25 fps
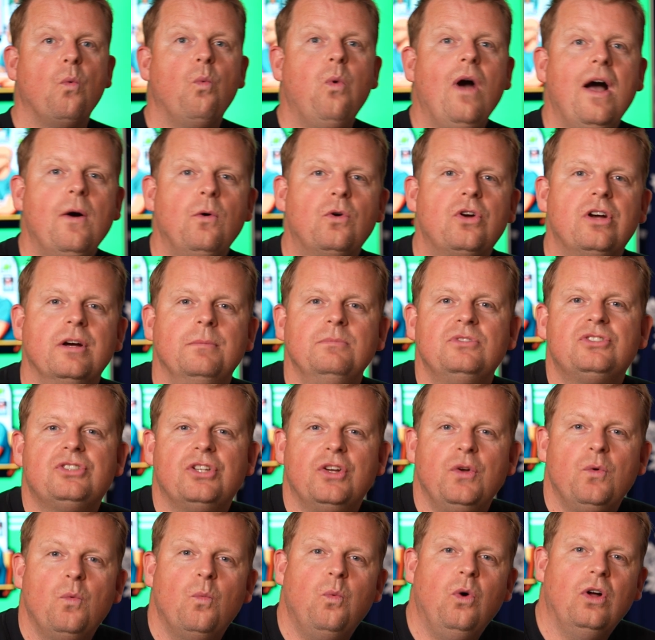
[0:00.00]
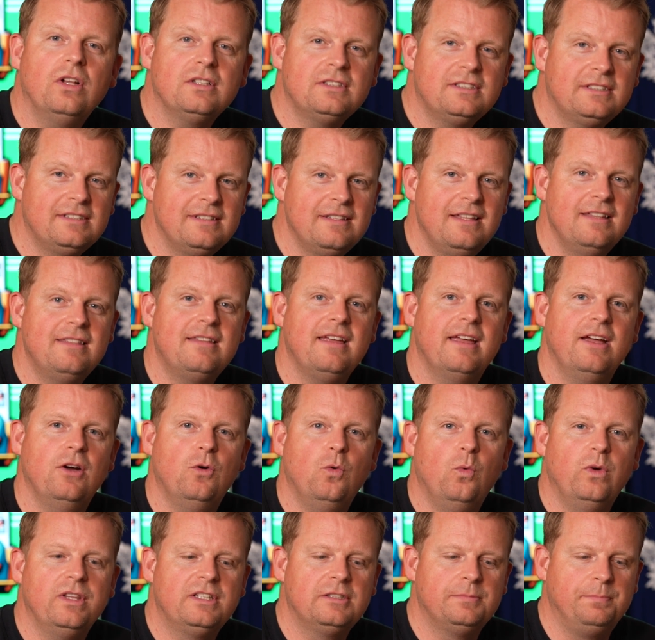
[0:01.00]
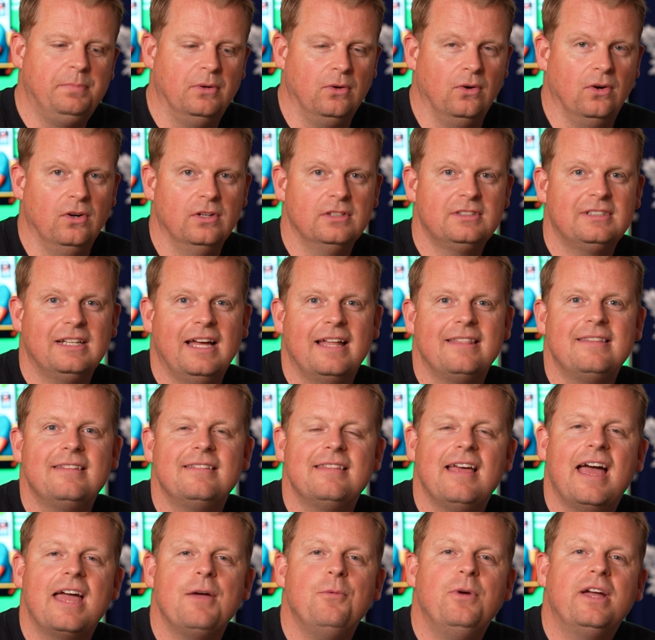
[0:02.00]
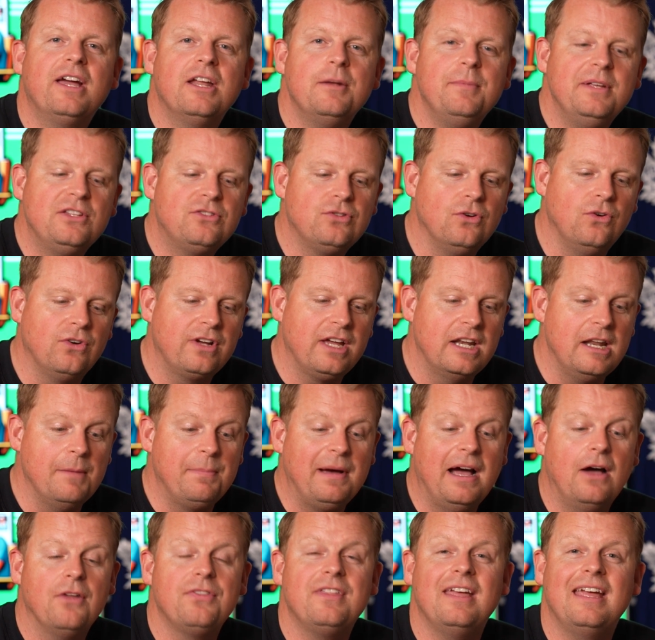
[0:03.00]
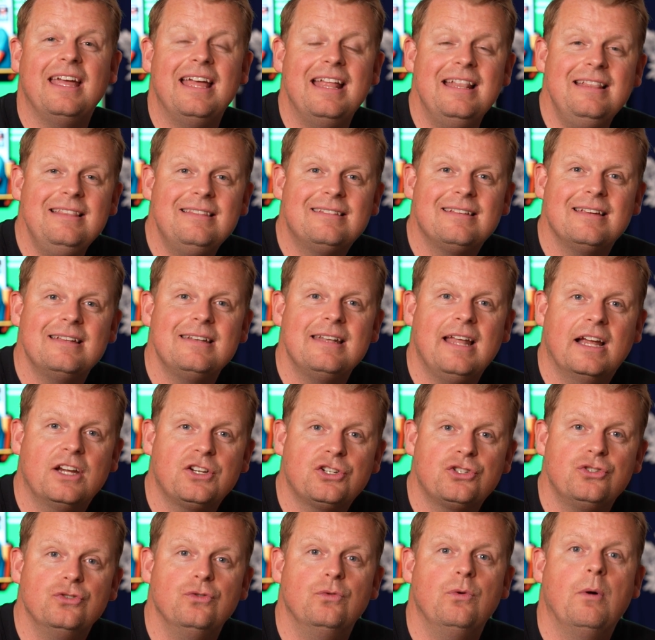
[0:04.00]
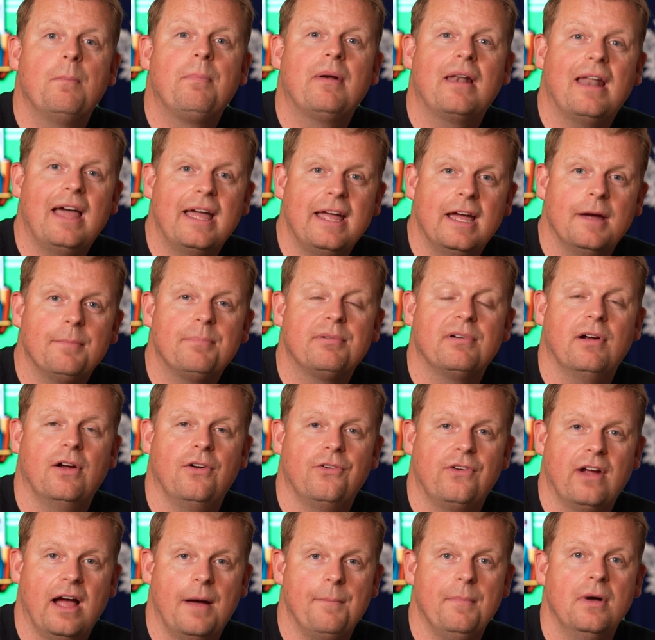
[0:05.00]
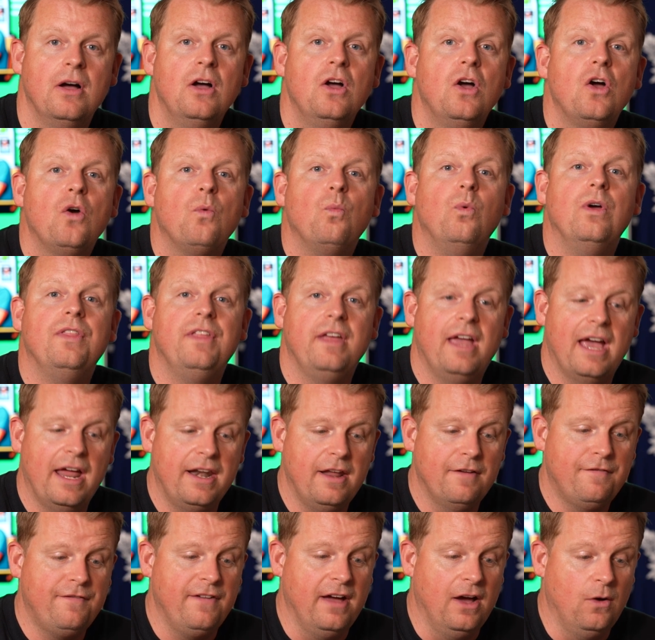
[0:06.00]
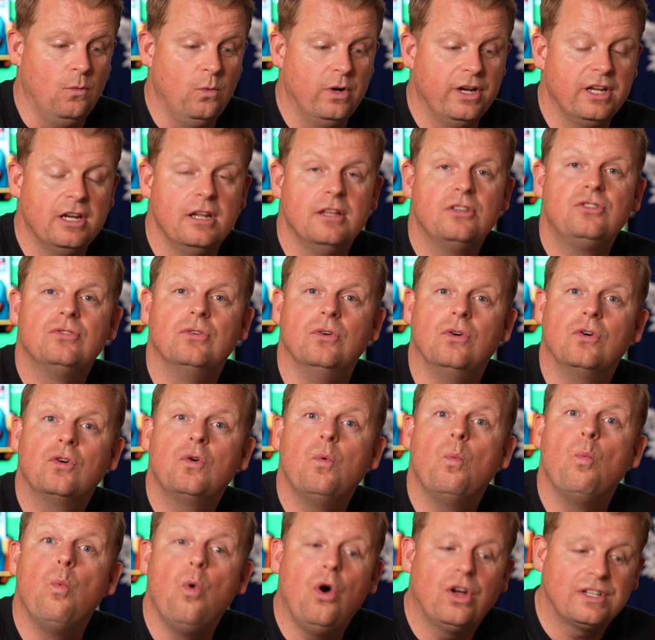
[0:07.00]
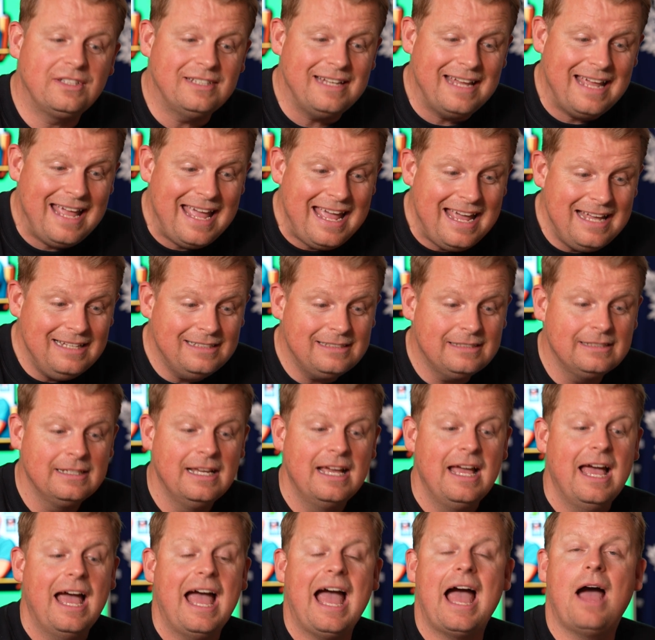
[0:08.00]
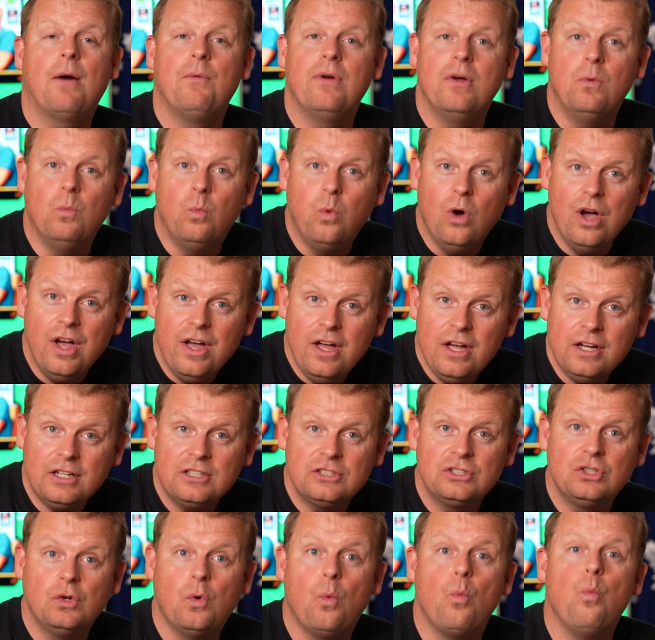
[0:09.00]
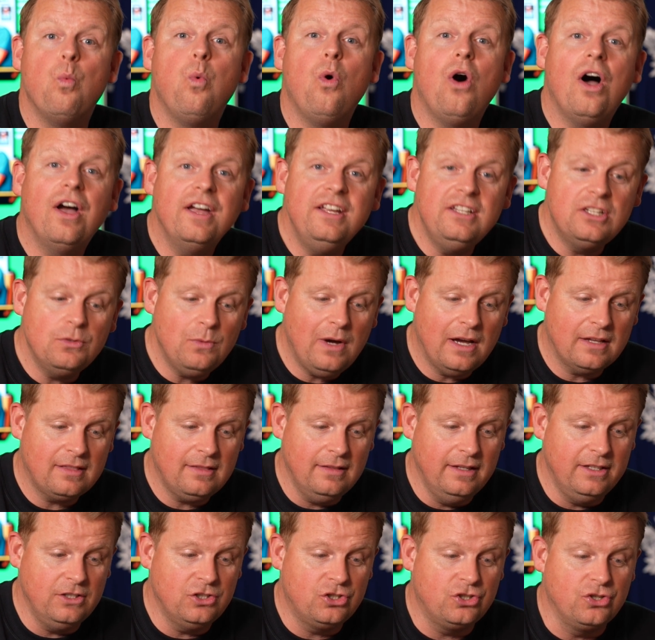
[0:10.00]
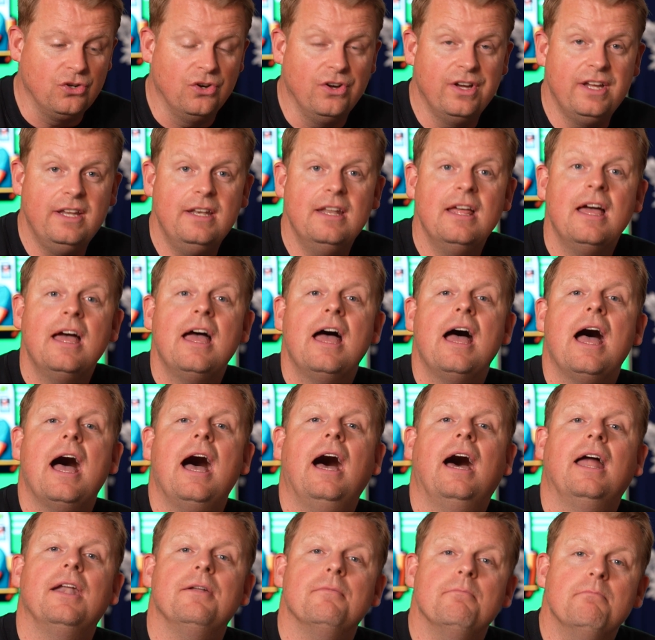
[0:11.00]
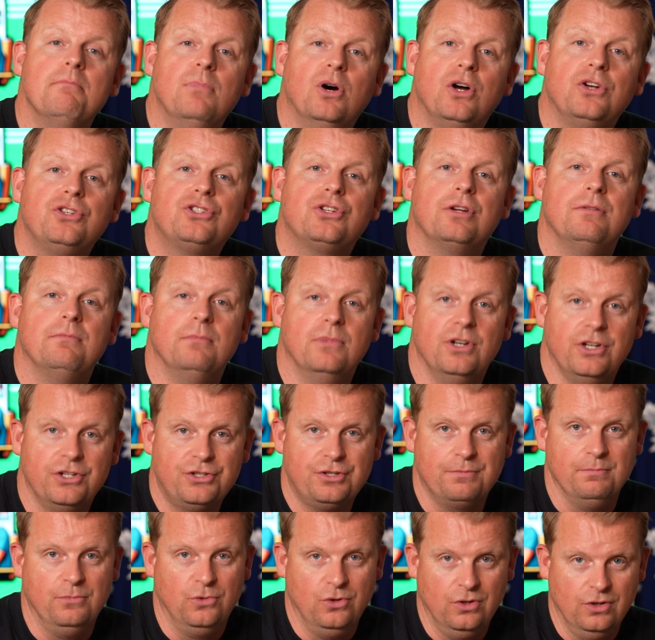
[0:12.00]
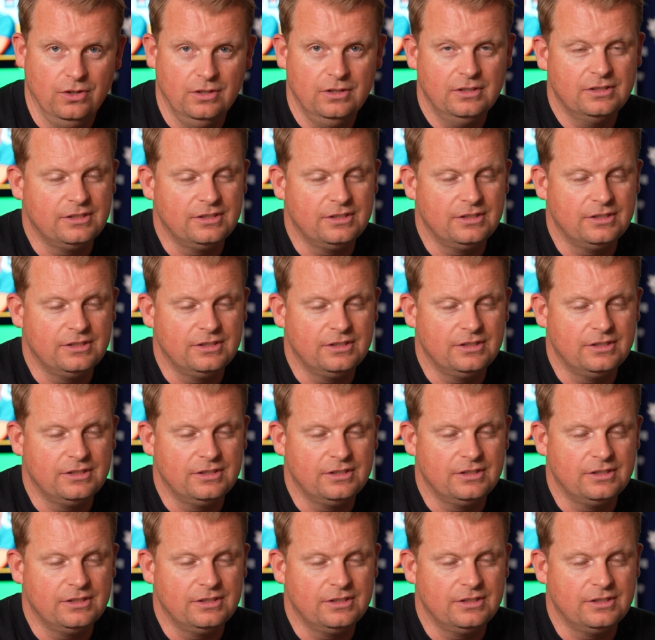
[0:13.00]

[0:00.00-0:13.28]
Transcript: Welcome to What's the Deal with Sport, and today we're going to be talking about the International Player Programme with the NFL. We're going to talk what it is, how it works, why do athletes join, and much, much more.